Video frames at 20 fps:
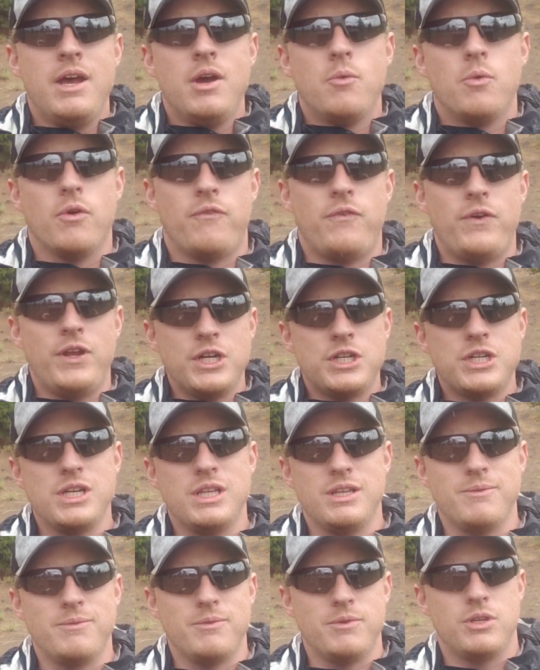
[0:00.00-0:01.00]
We're finishing
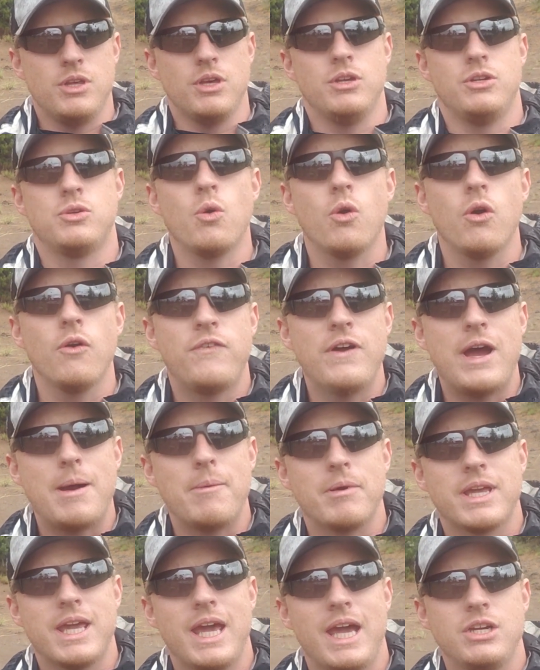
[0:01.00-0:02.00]
the door
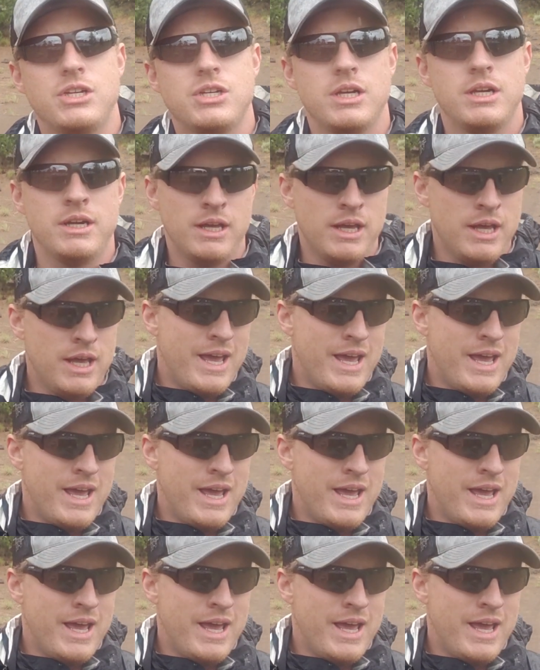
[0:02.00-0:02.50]
fabrication,